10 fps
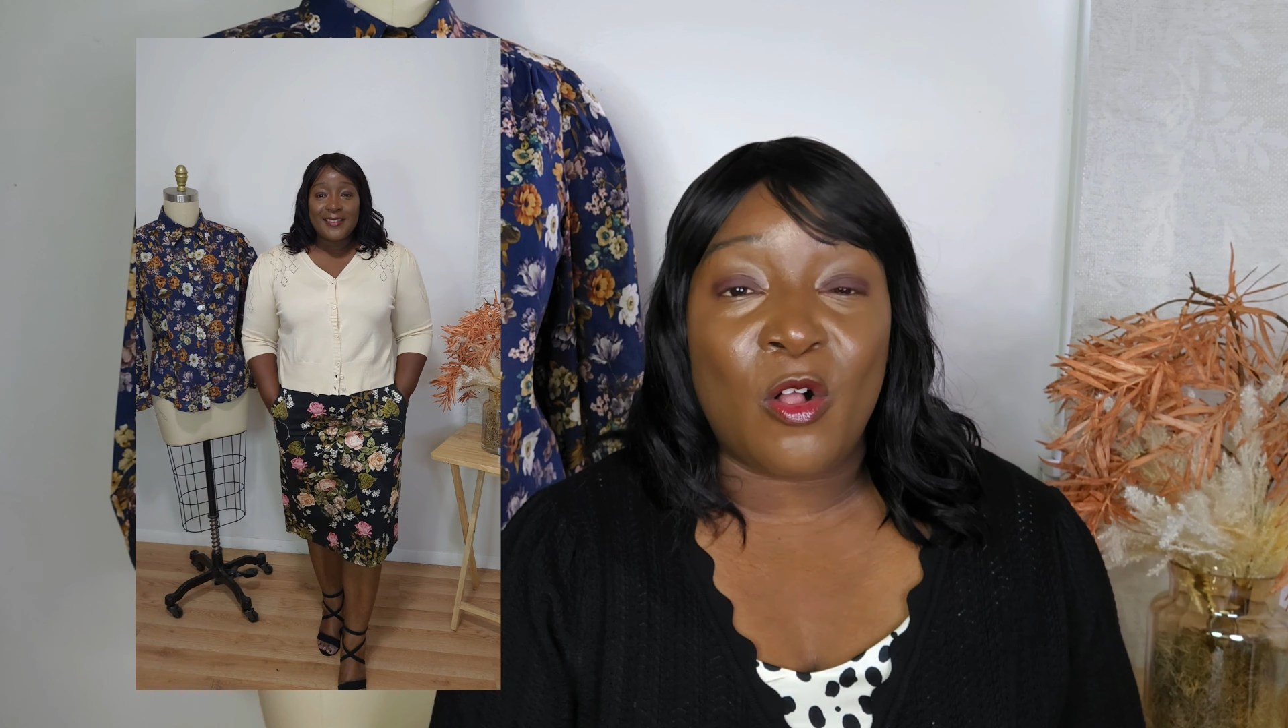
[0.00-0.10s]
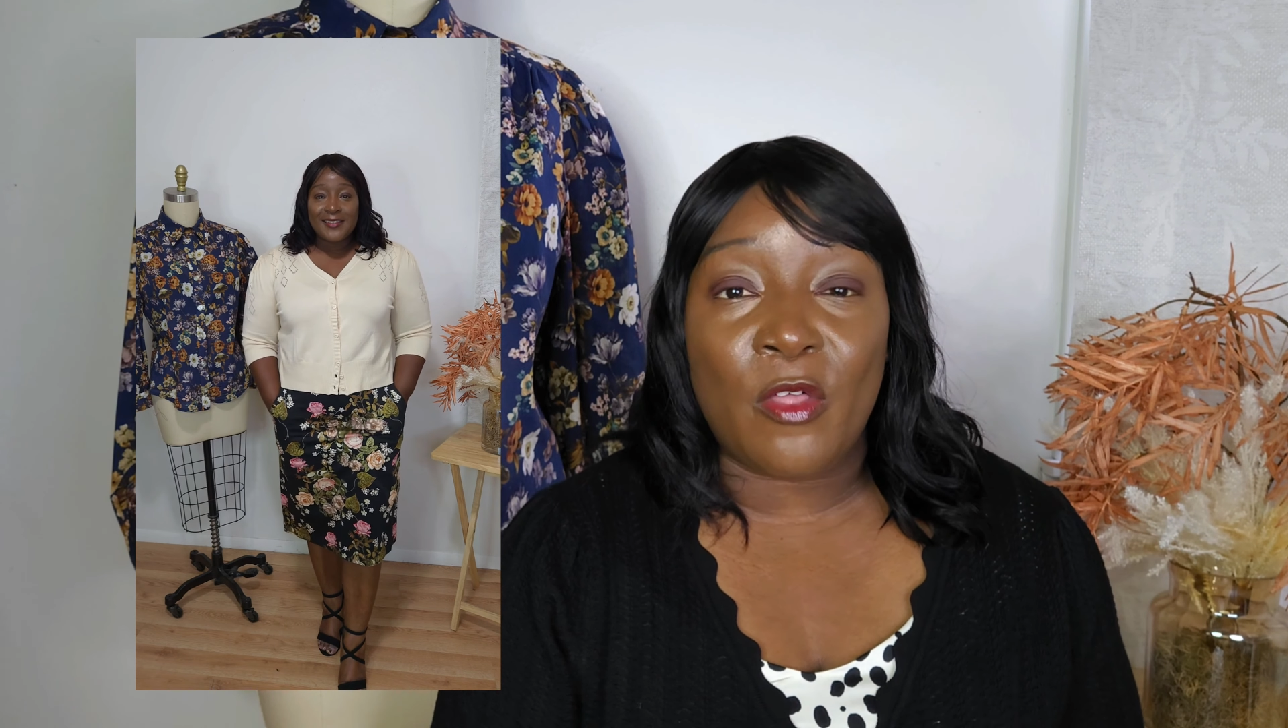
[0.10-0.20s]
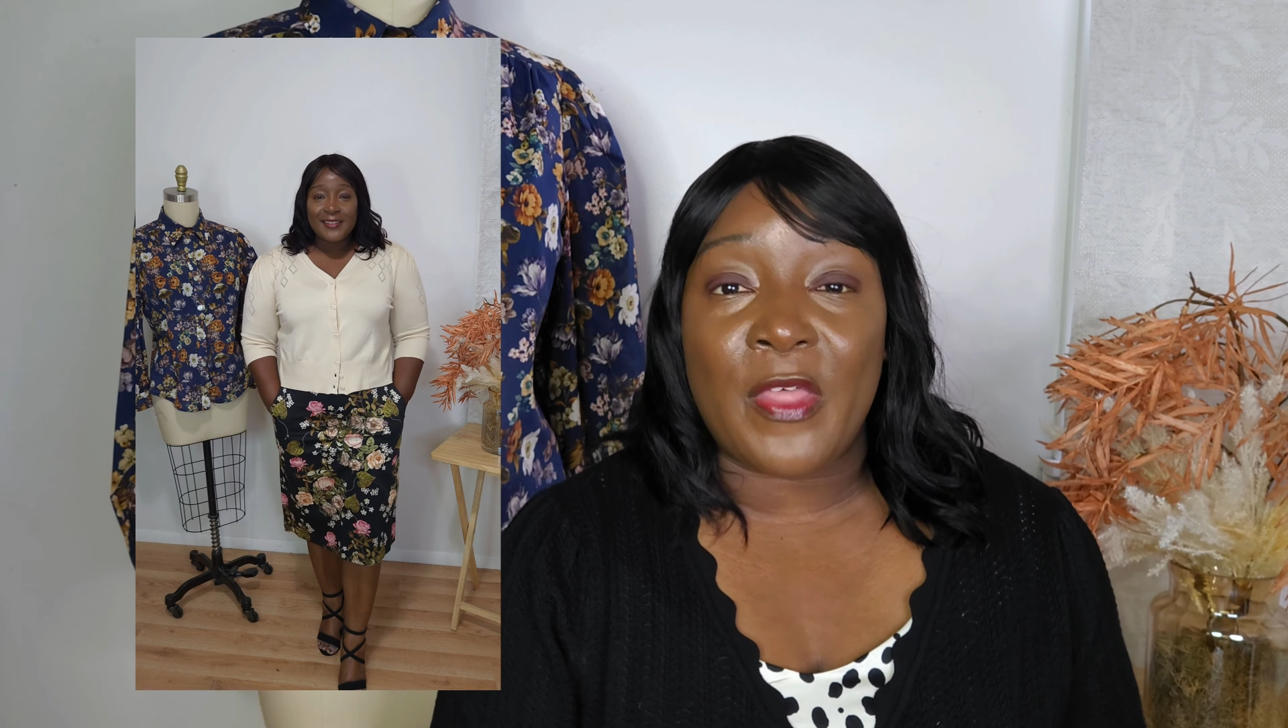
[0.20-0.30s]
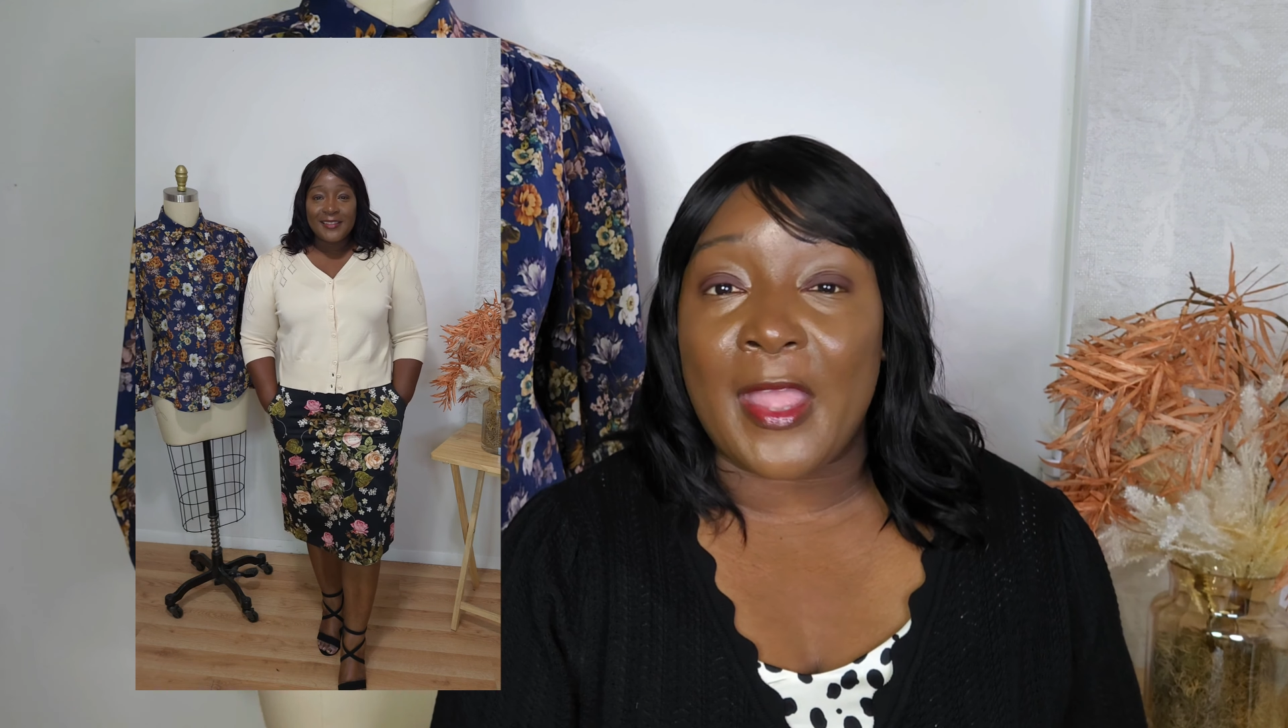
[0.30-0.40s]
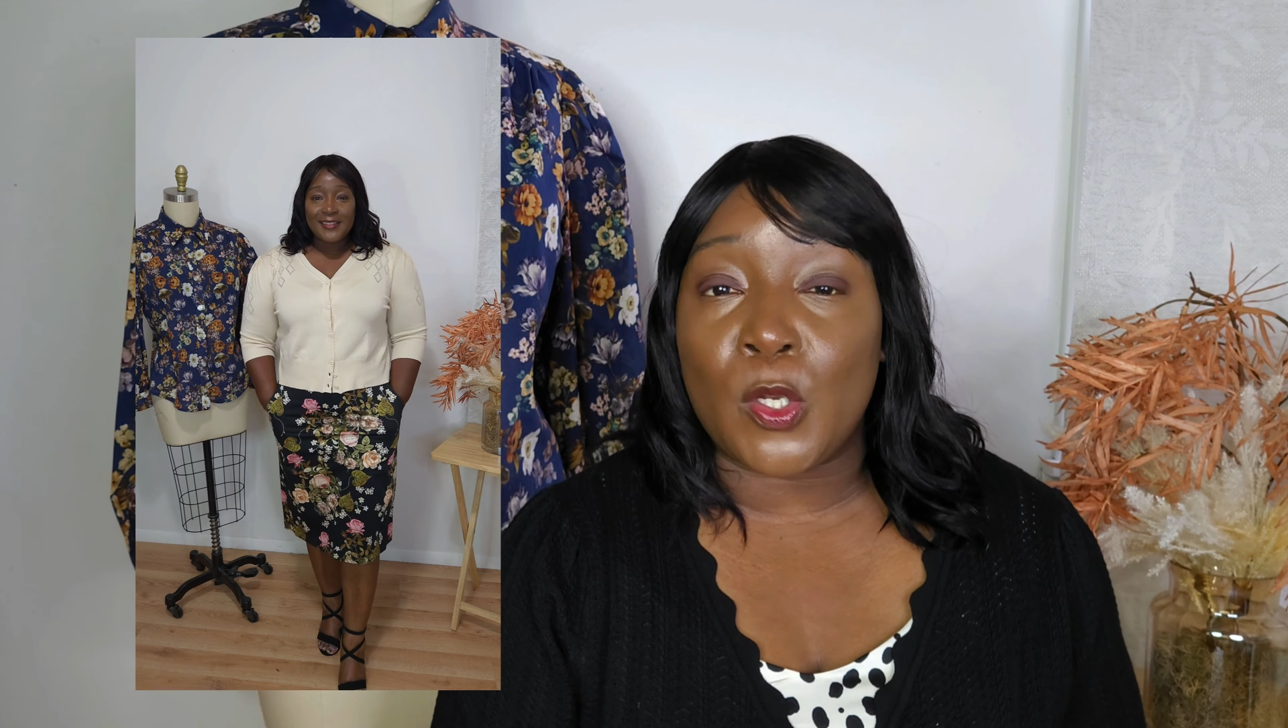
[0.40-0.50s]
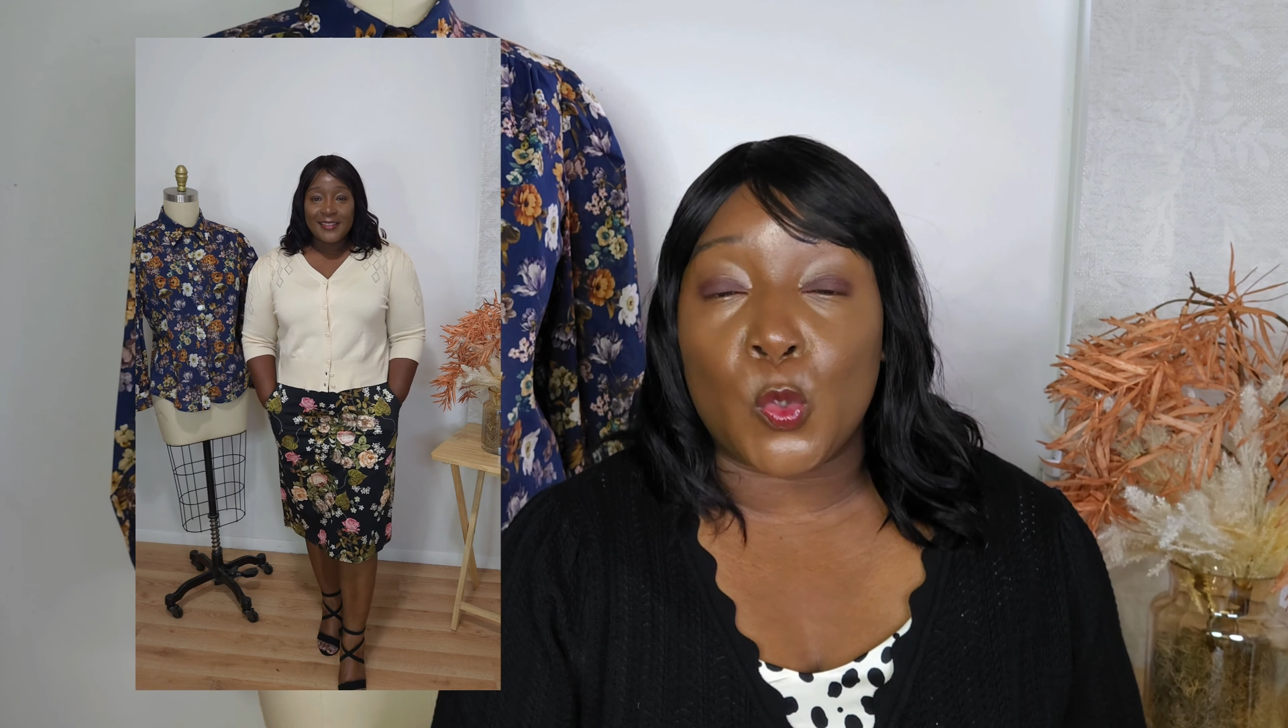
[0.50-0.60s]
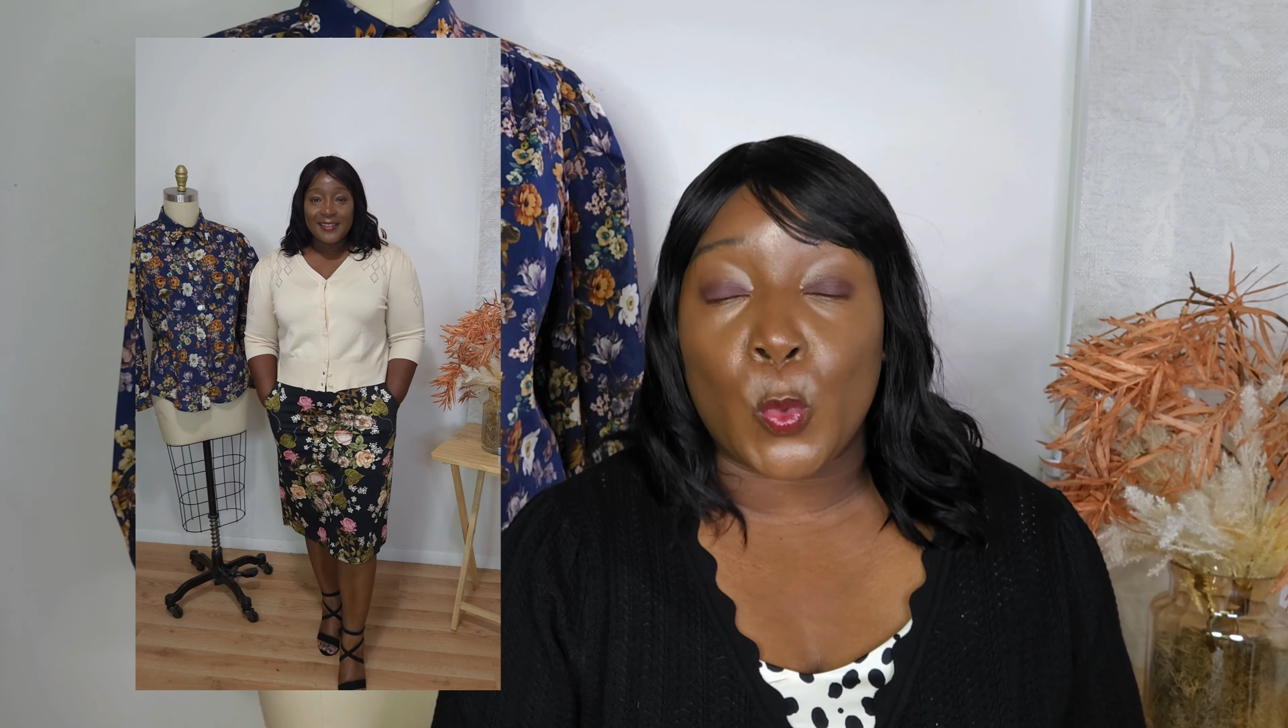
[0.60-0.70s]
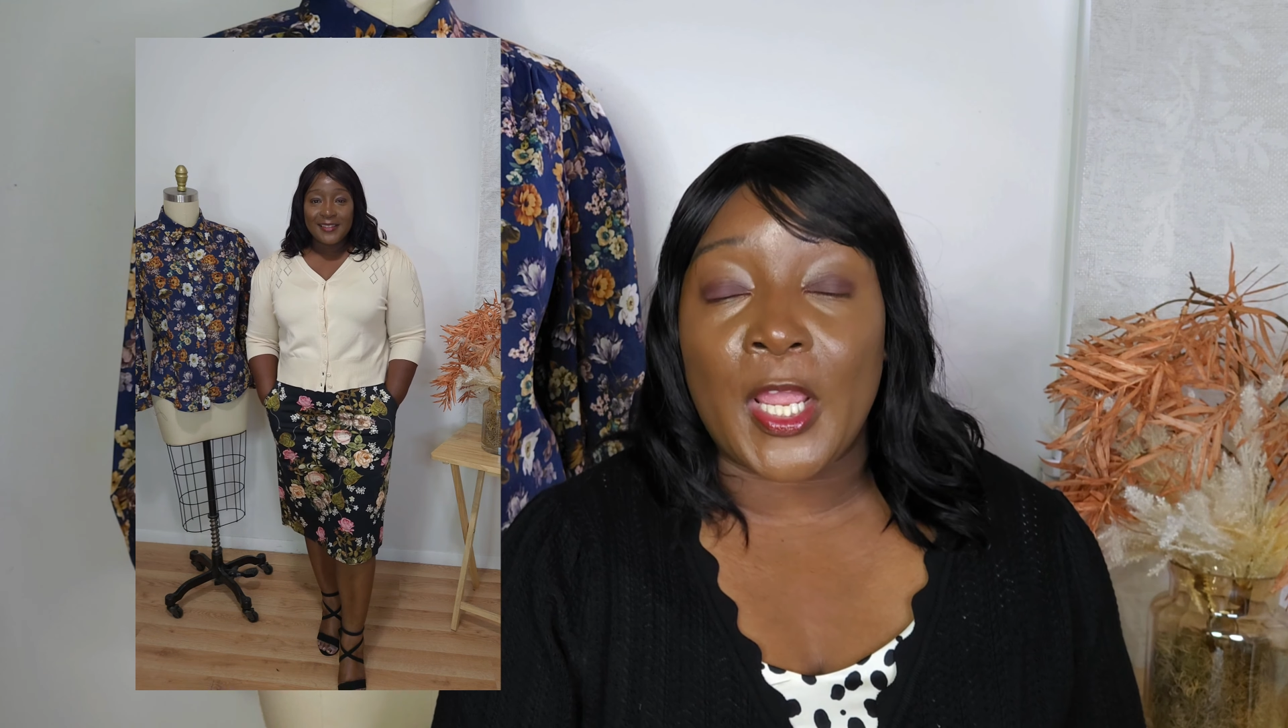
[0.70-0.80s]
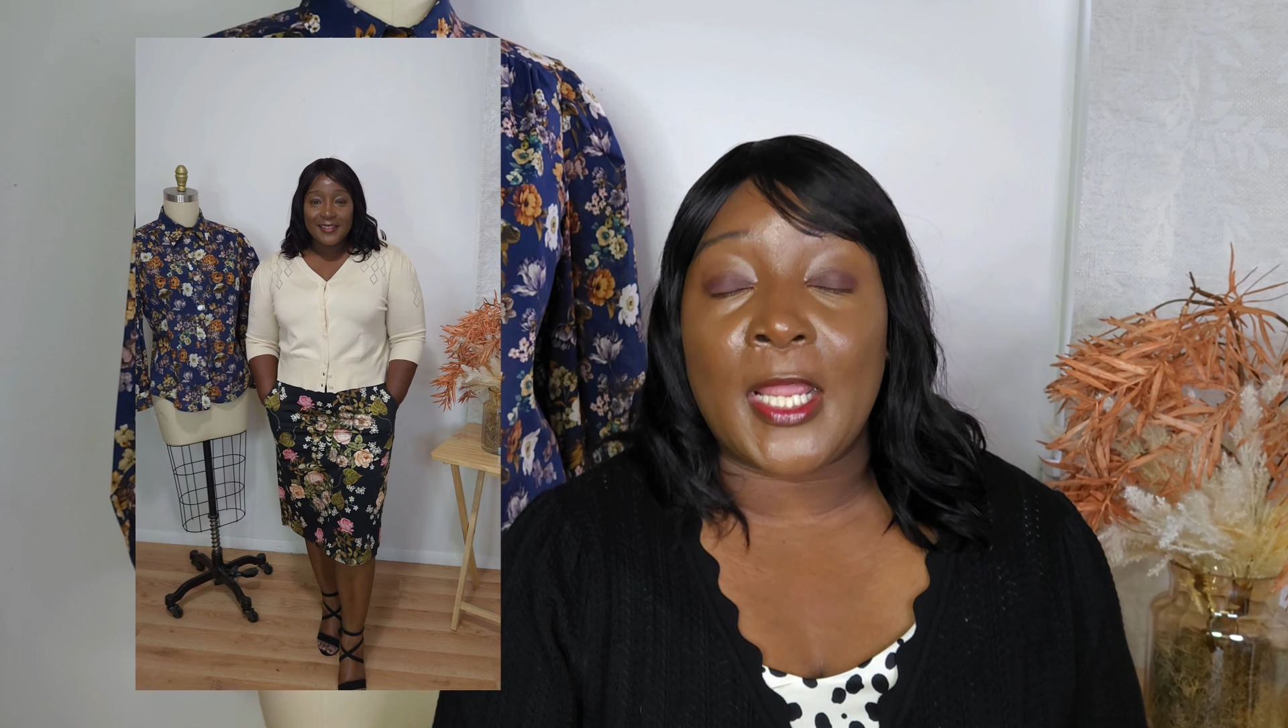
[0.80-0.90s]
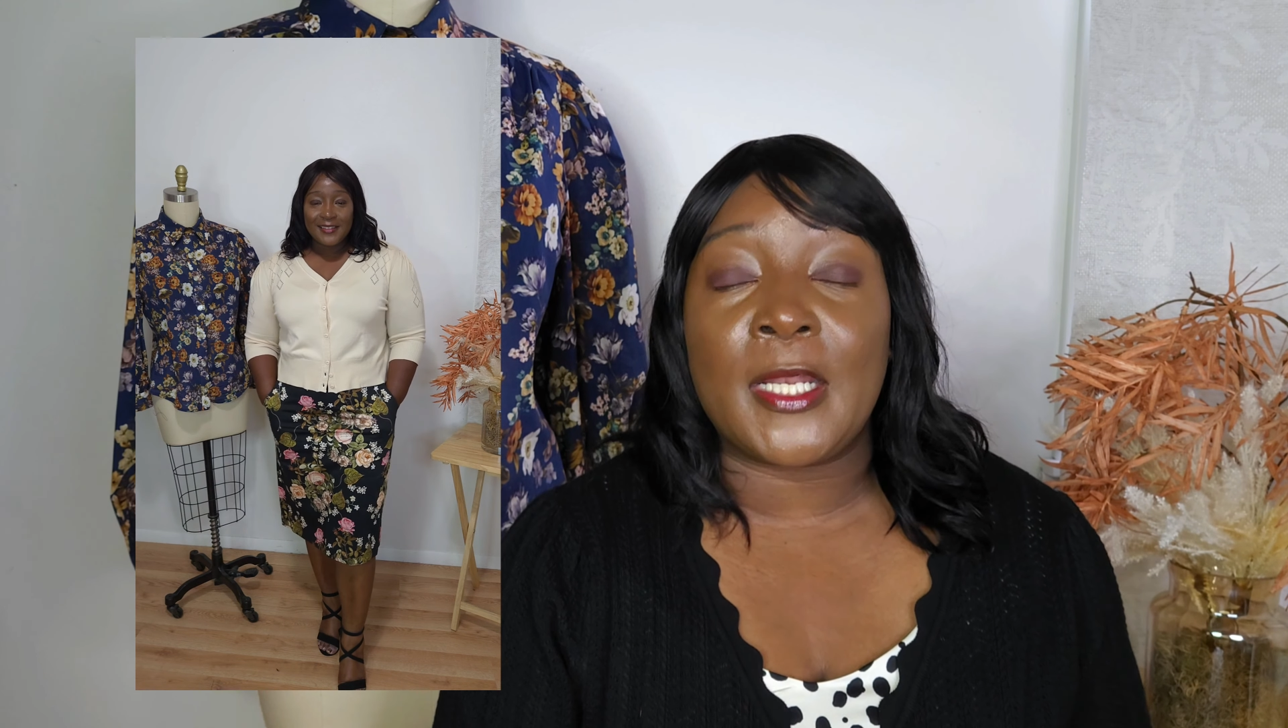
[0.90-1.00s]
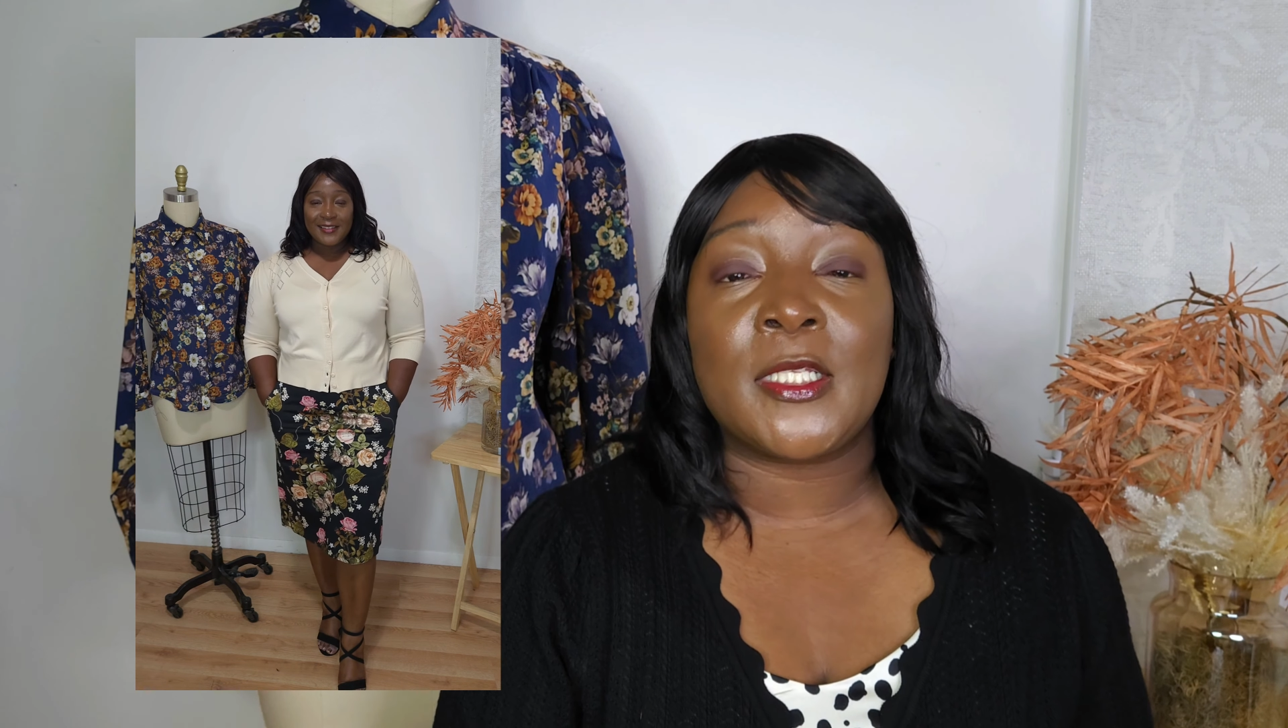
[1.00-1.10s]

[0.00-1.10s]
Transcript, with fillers: all that great.